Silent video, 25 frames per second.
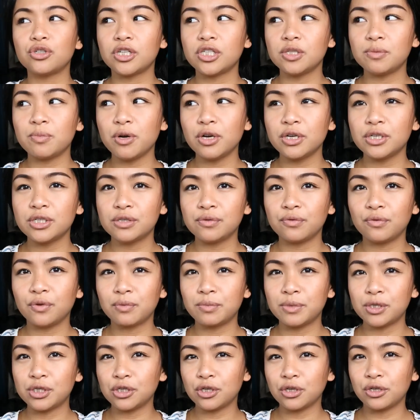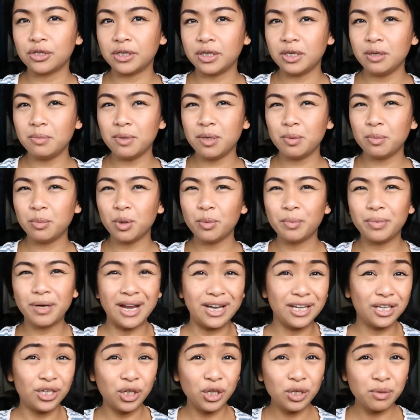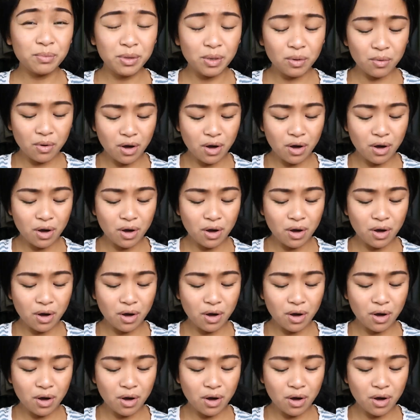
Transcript: Dress Barn is for maternity people, but I could be